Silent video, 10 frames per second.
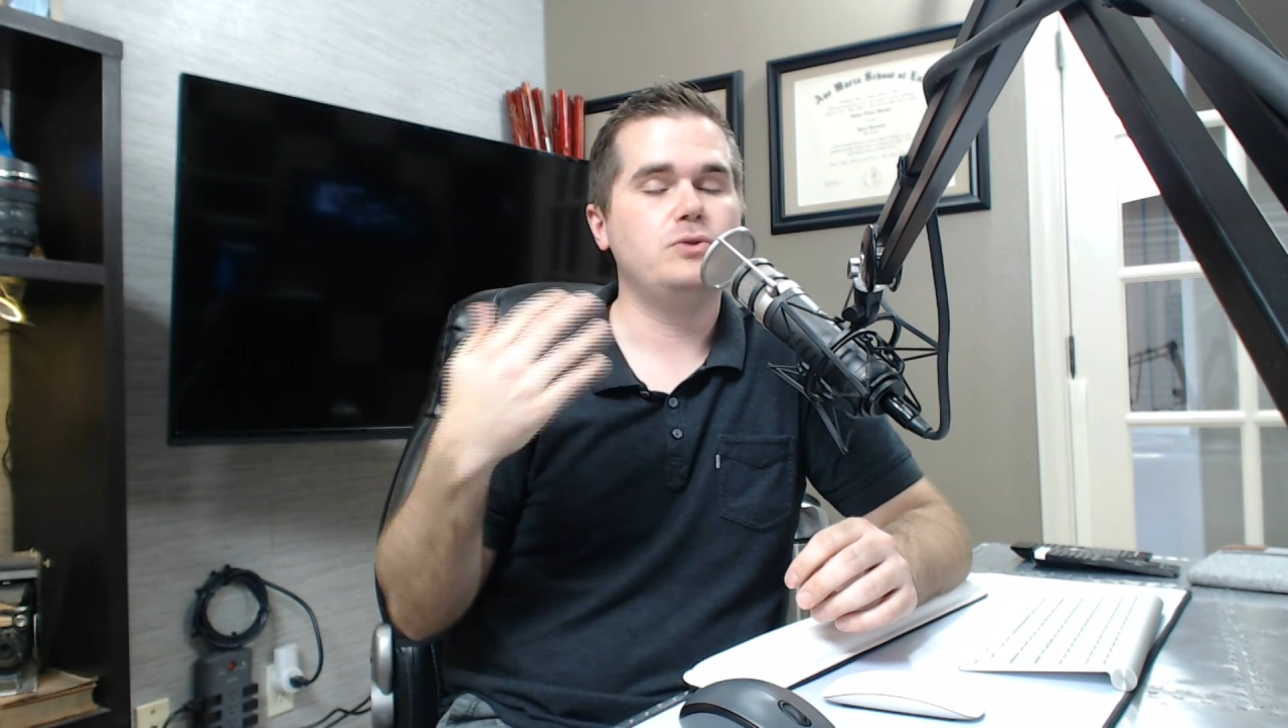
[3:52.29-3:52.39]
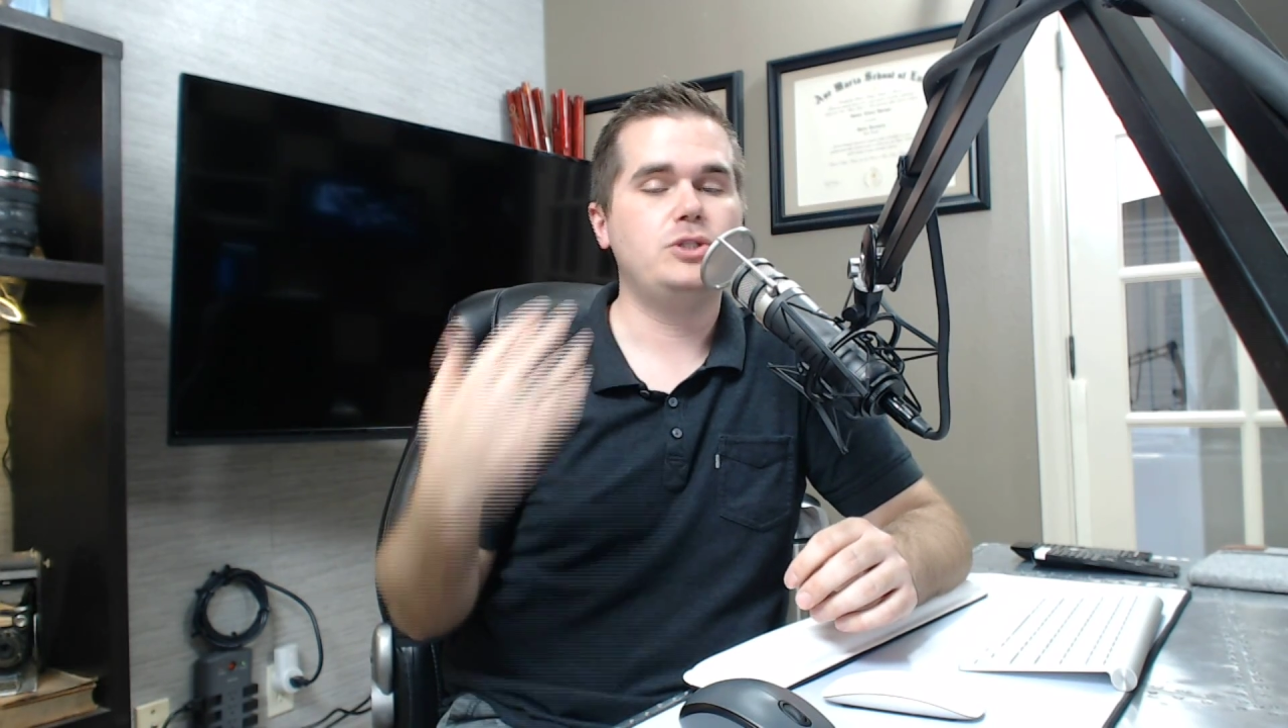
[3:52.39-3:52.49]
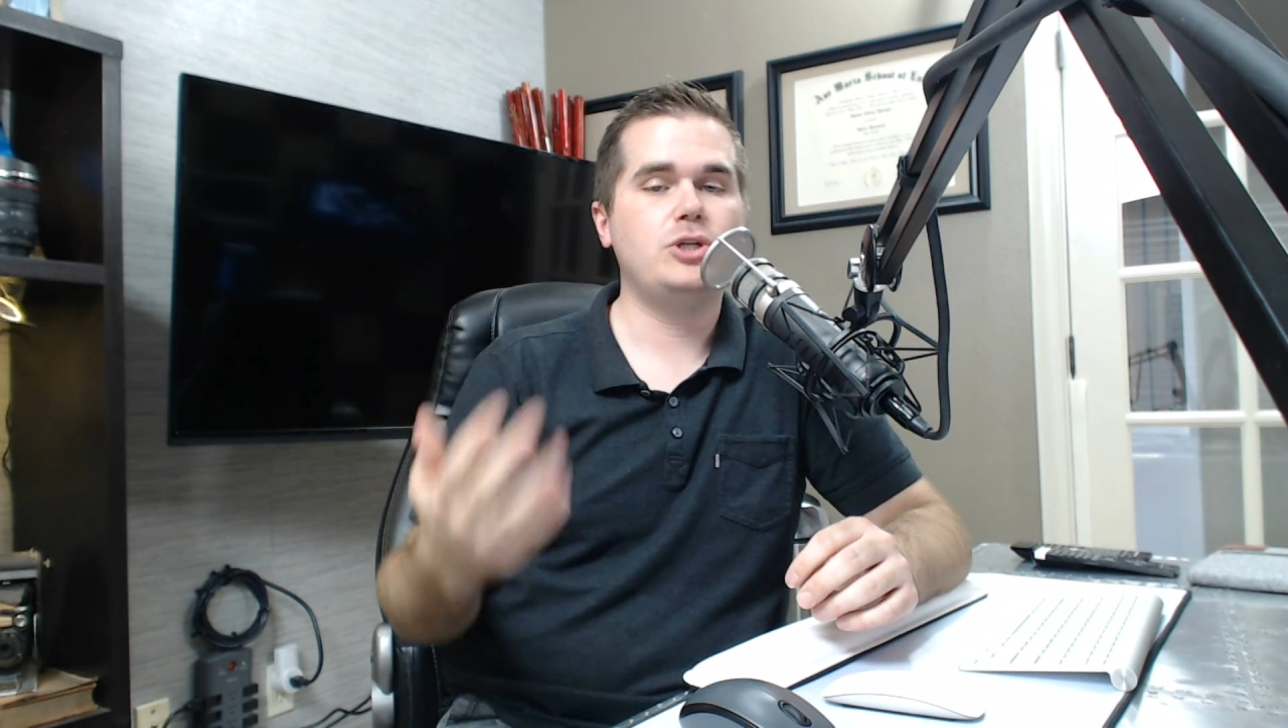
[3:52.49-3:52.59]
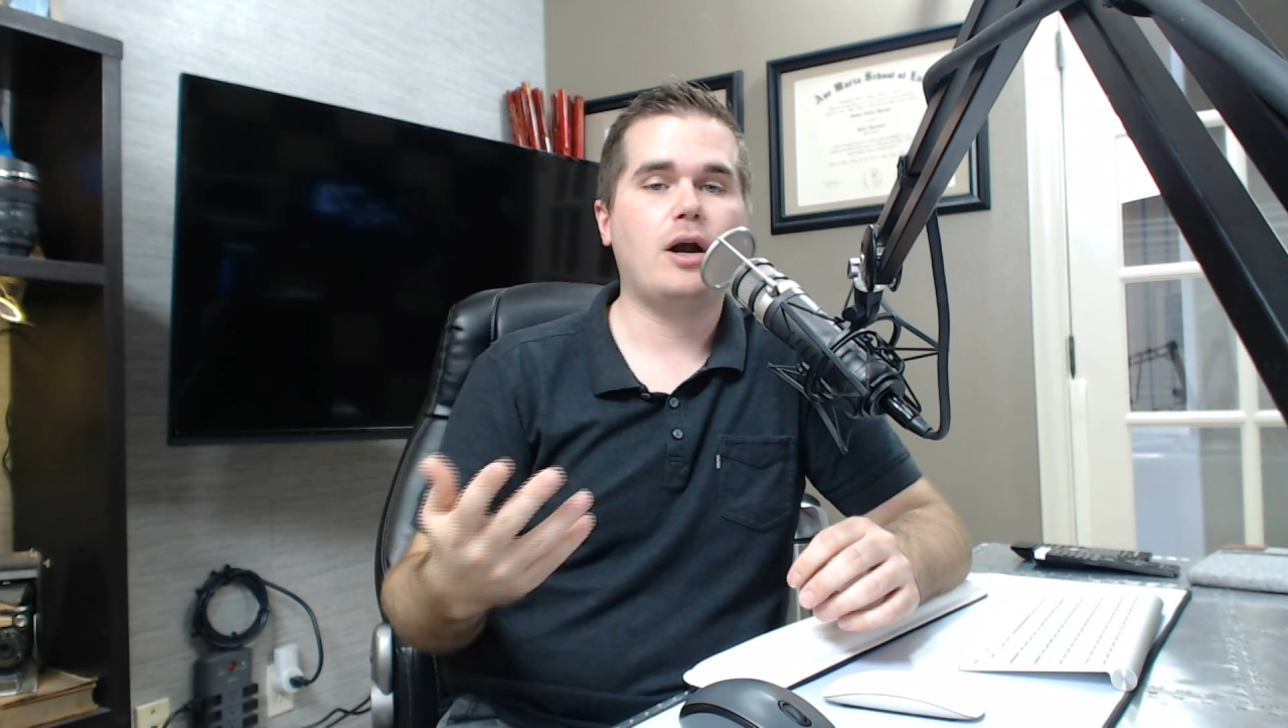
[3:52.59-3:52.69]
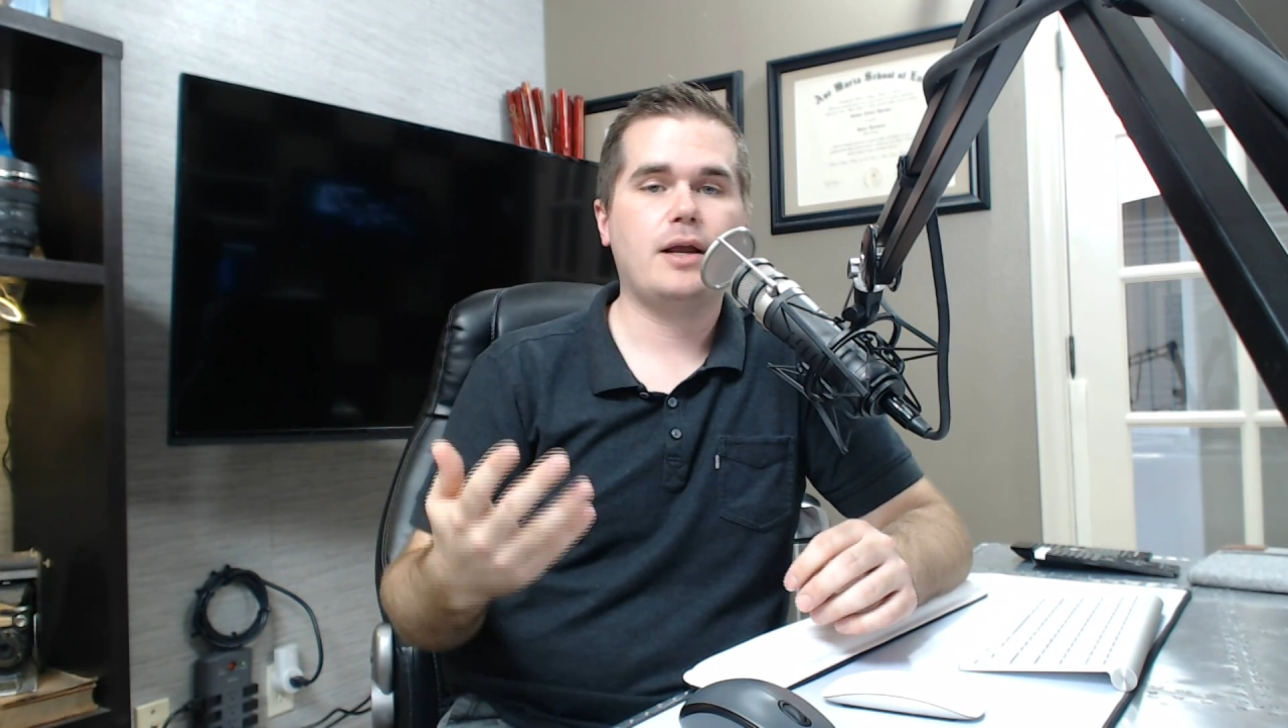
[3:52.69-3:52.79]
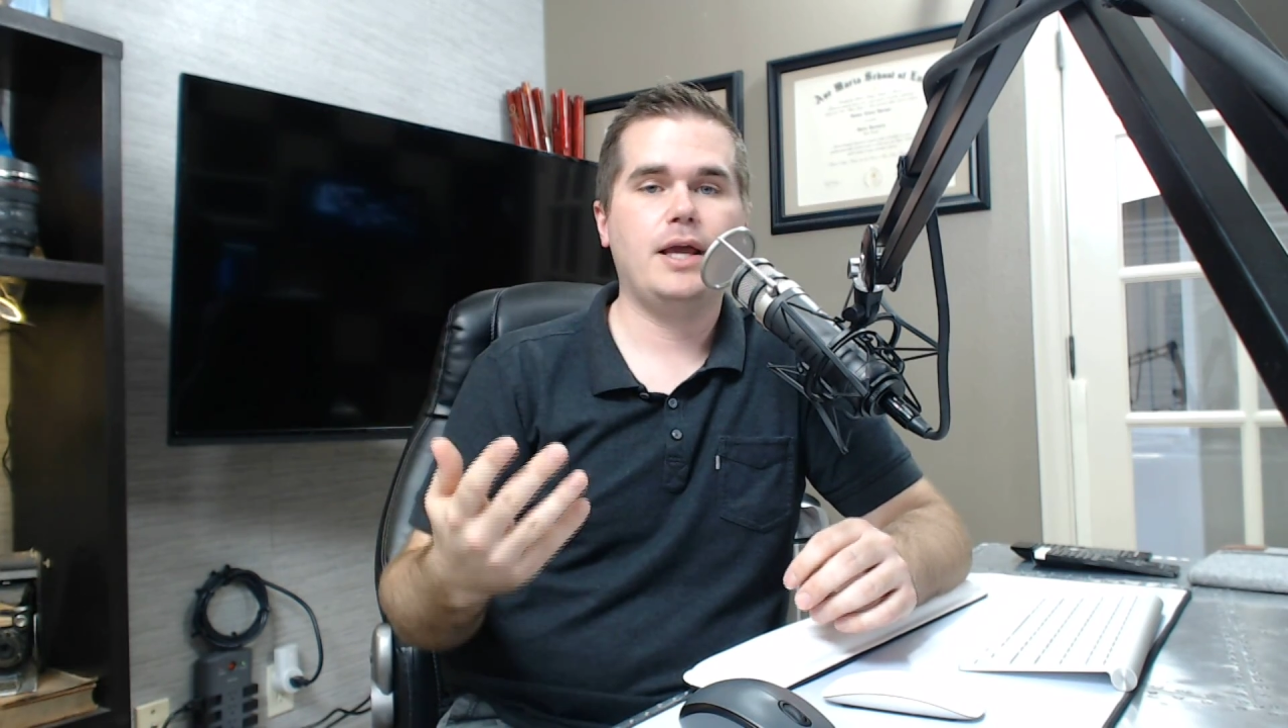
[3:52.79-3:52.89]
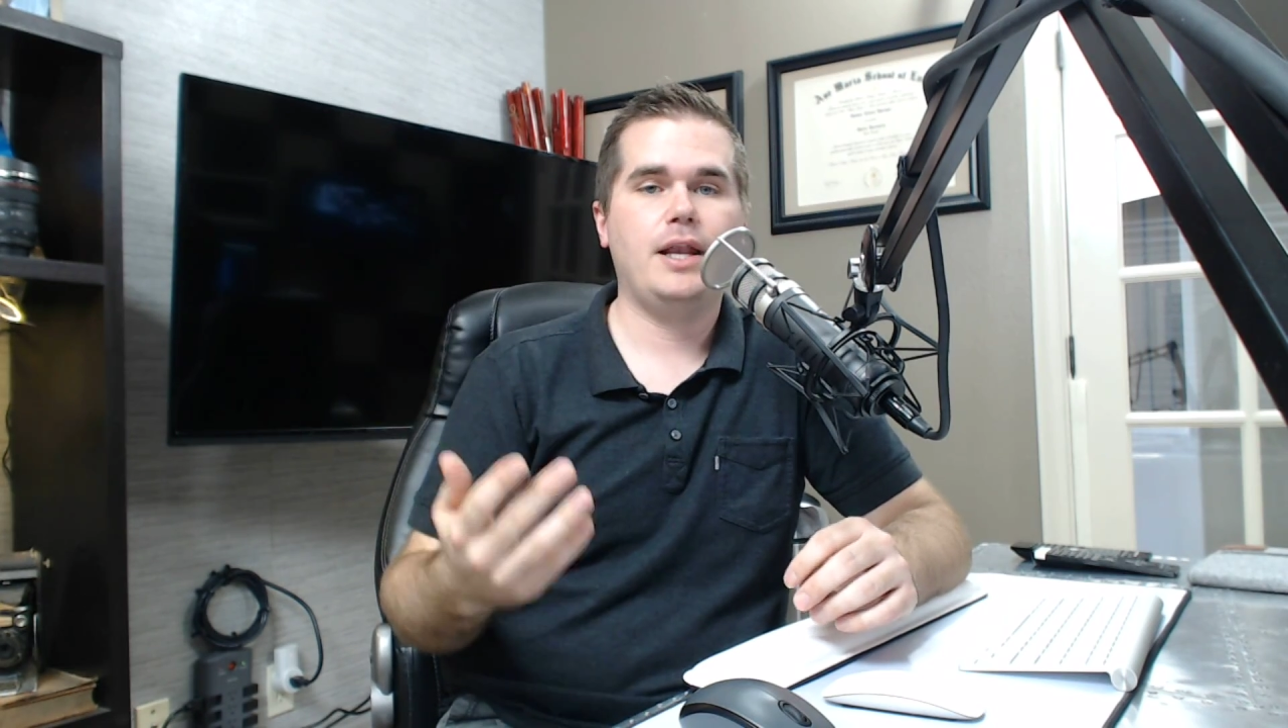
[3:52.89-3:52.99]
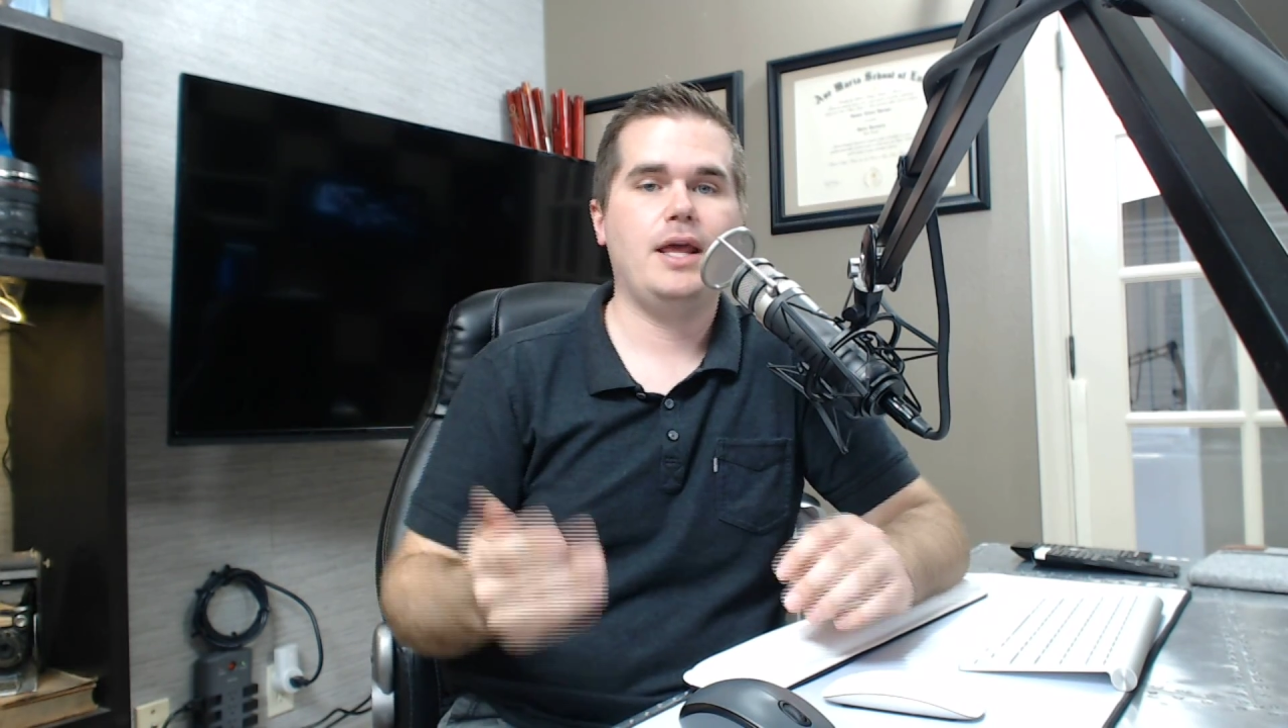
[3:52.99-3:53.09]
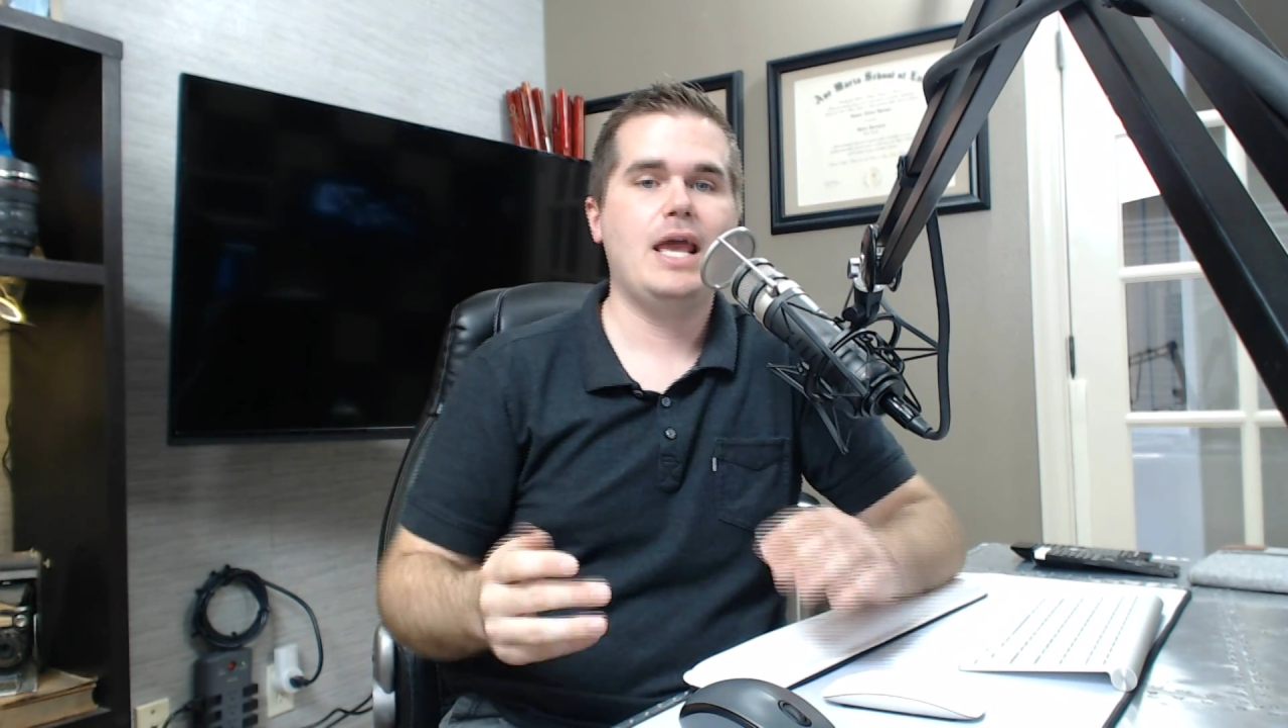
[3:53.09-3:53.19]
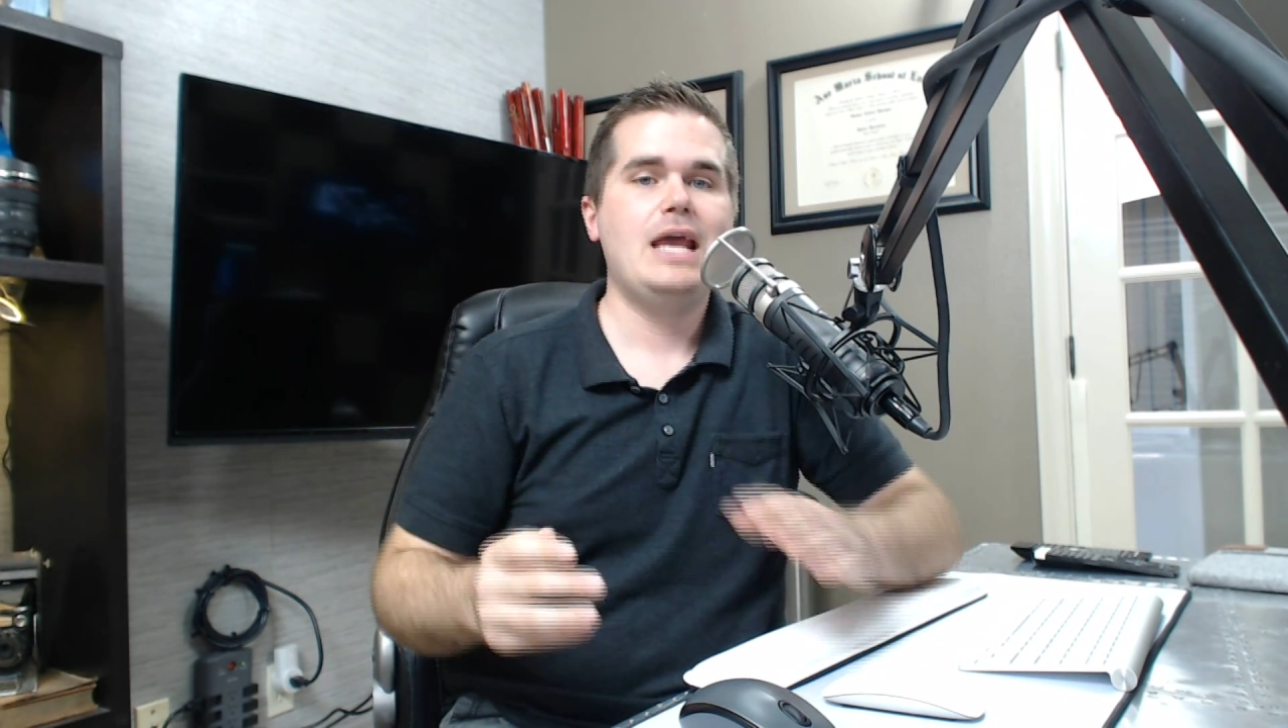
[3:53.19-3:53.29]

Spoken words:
darken,